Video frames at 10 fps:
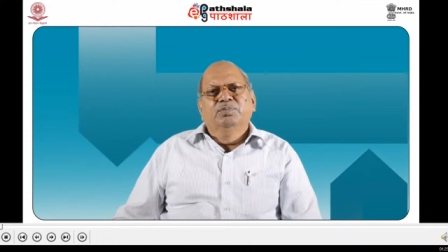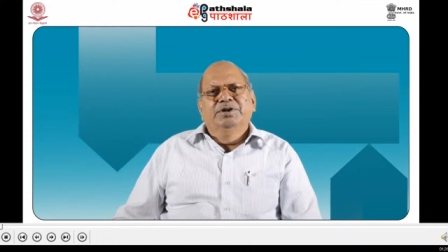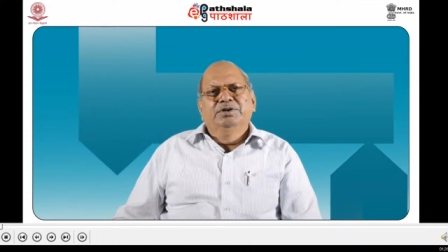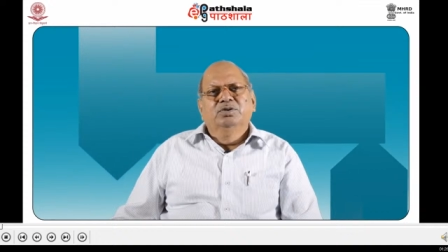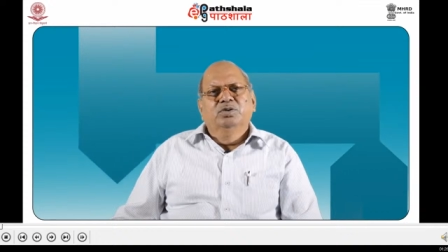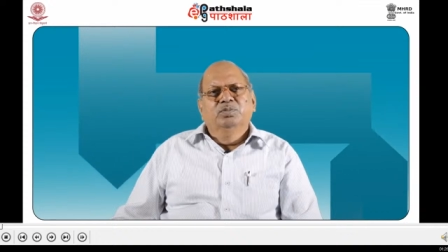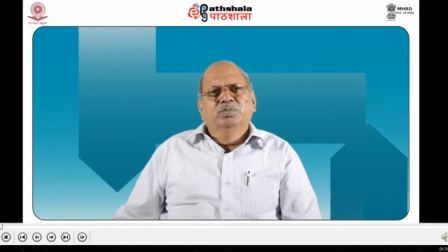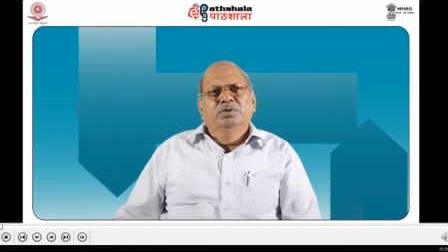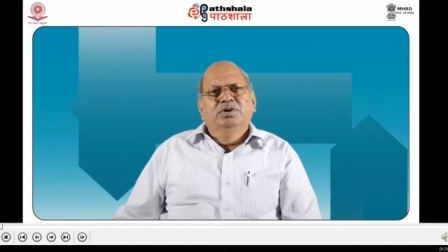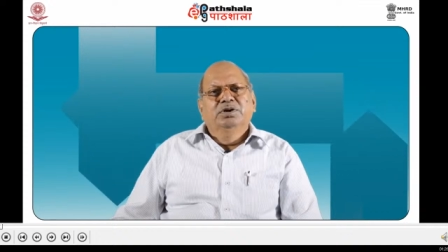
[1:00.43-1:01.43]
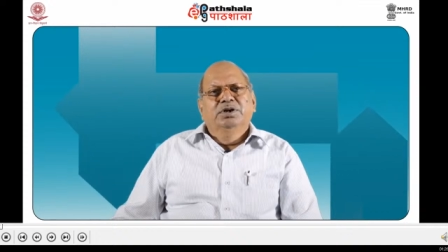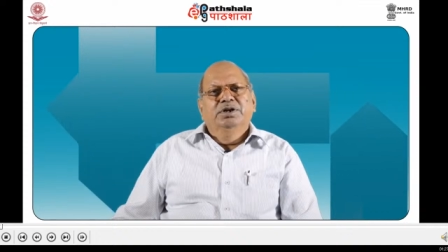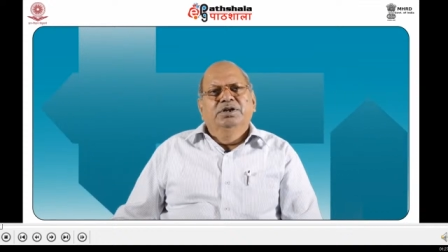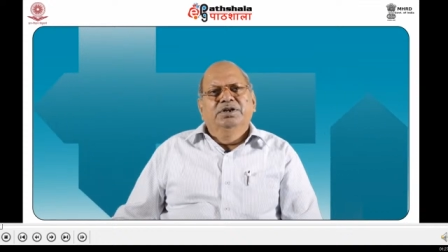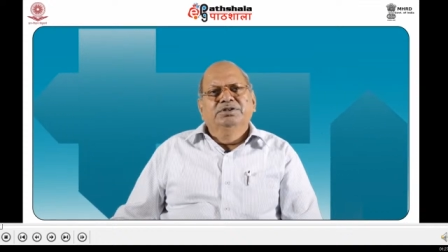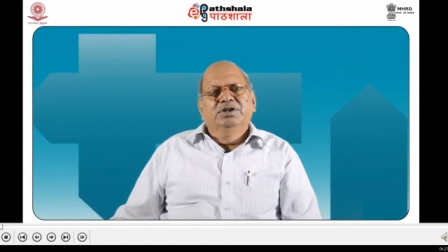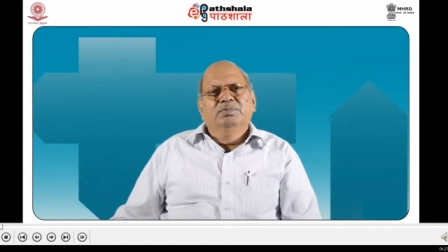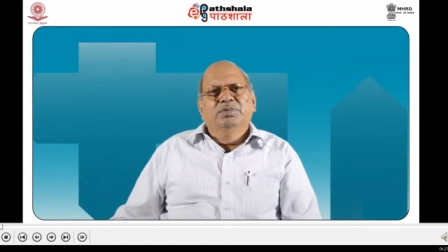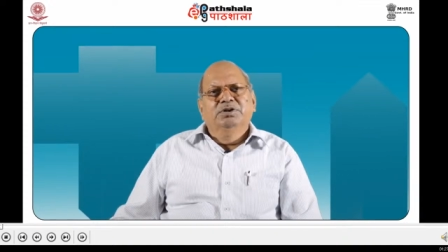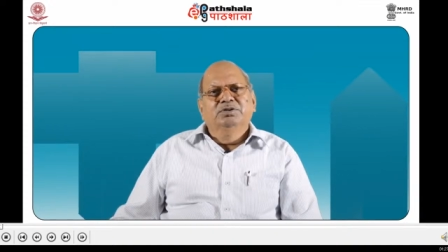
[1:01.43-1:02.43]
point group and
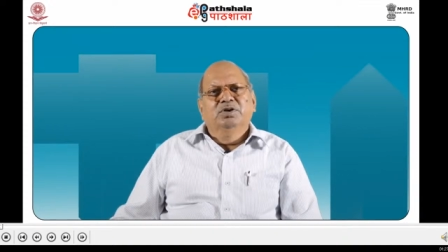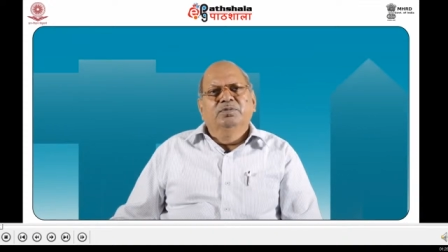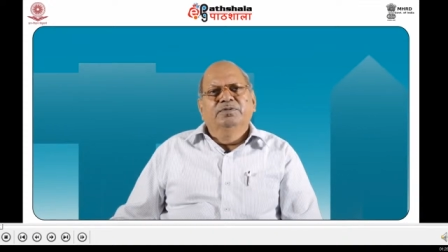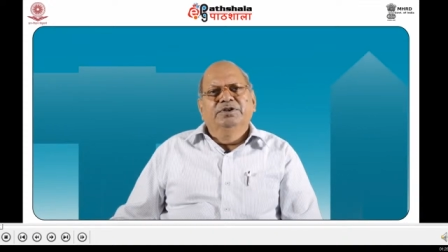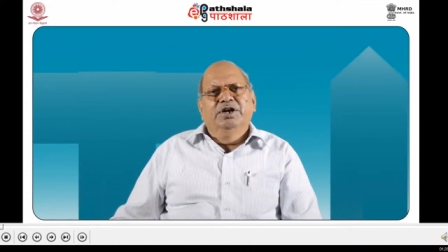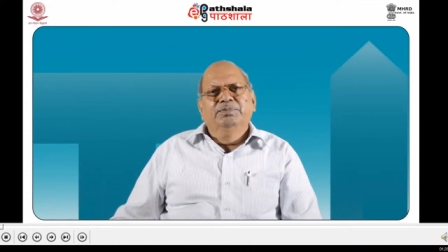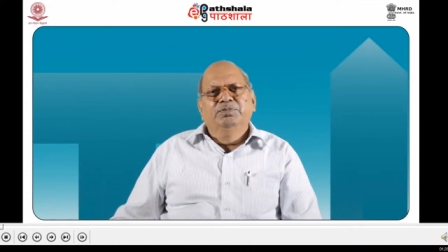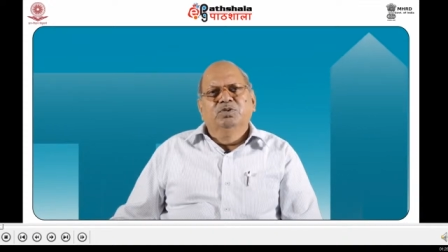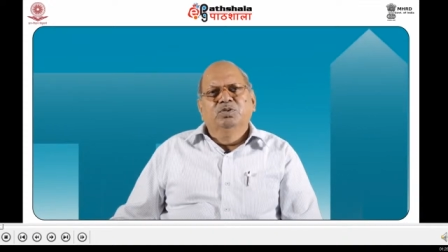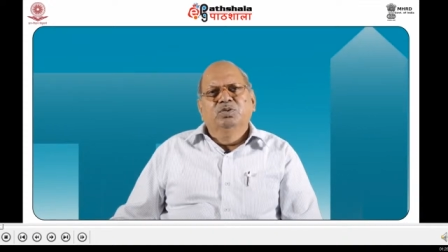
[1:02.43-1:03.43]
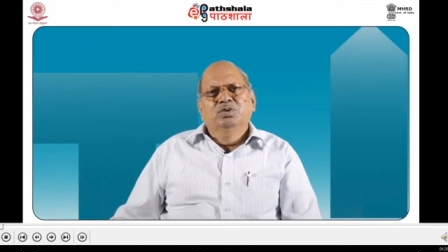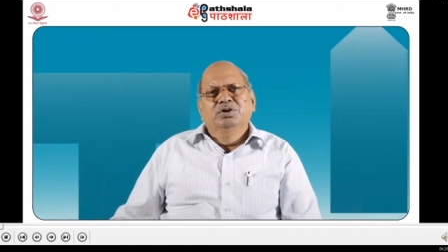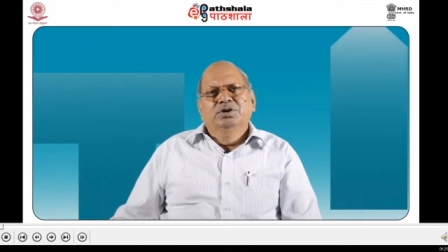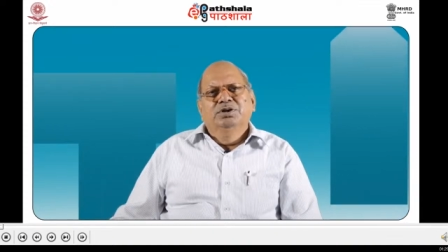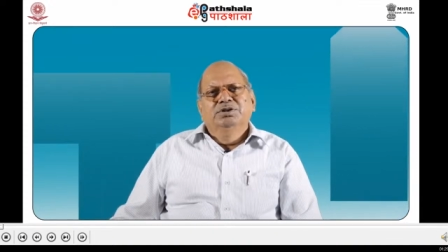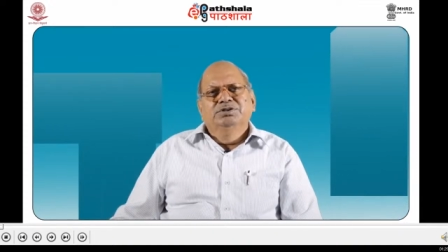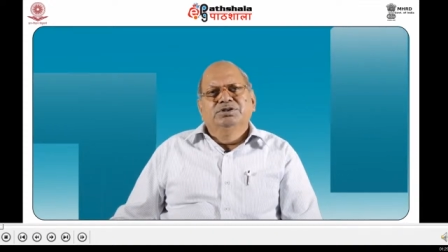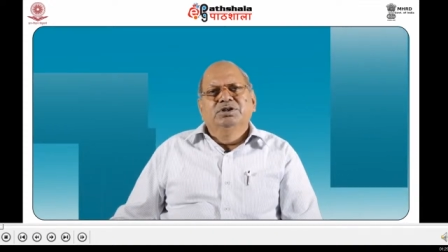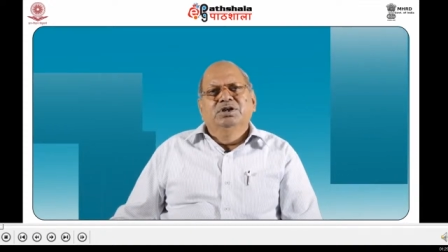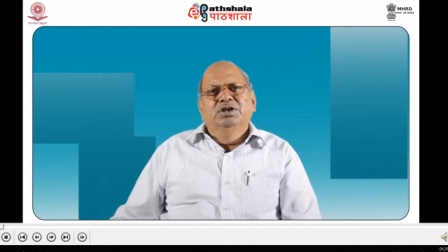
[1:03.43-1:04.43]
examples of type 2
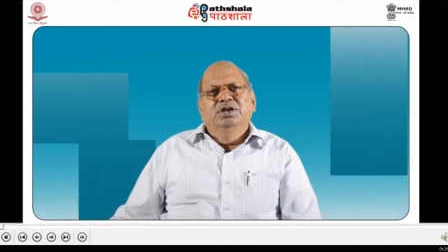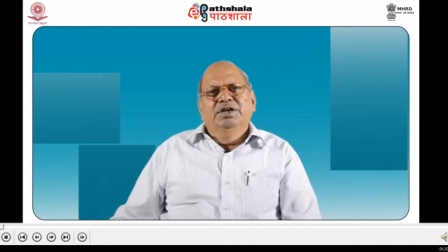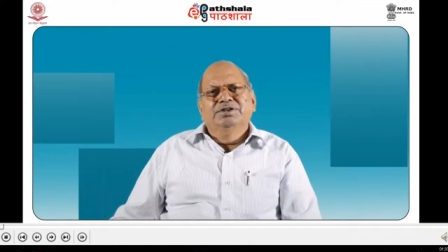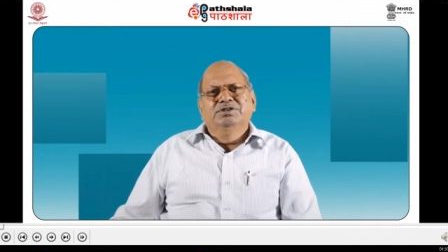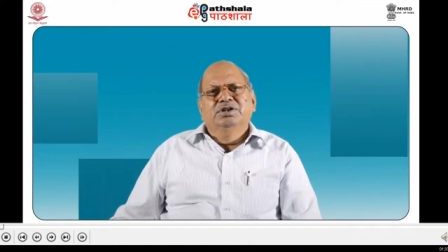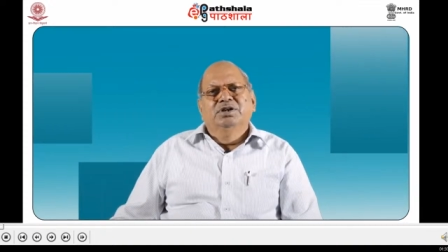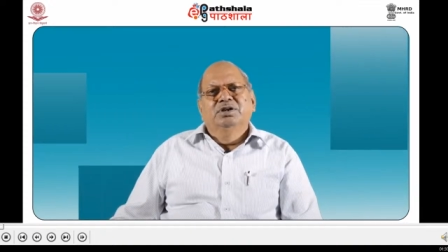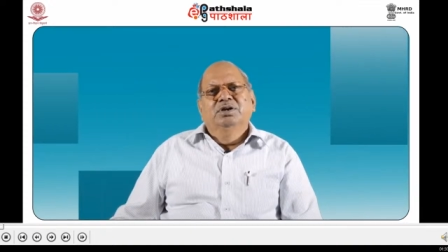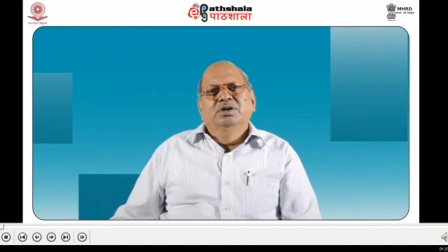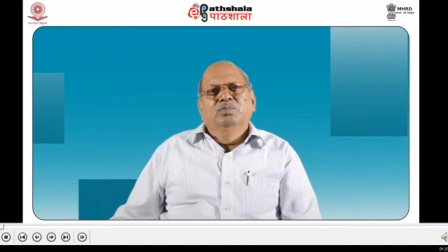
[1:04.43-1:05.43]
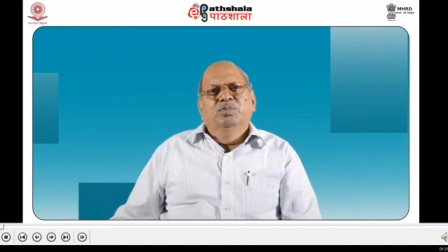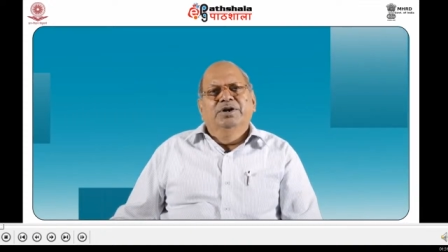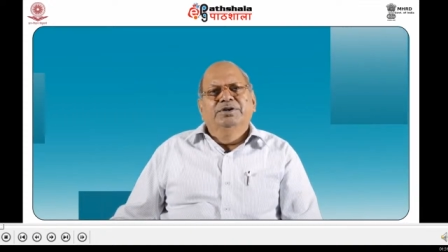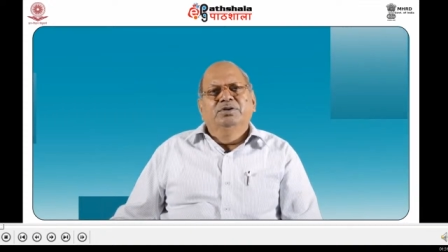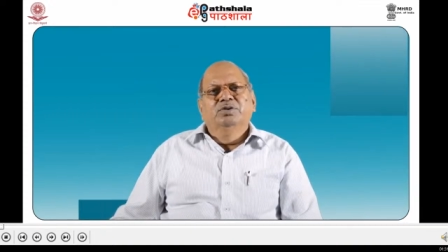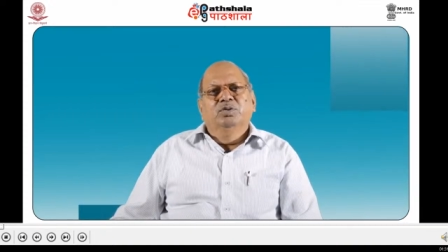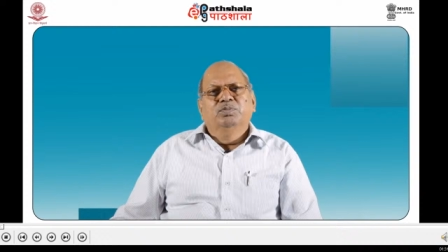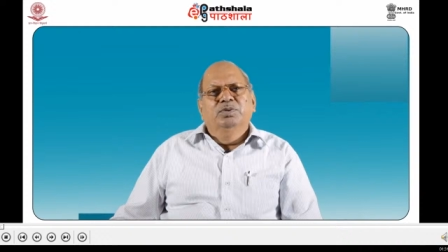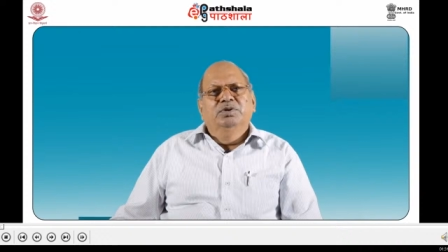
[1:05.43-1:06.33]
single axial point group.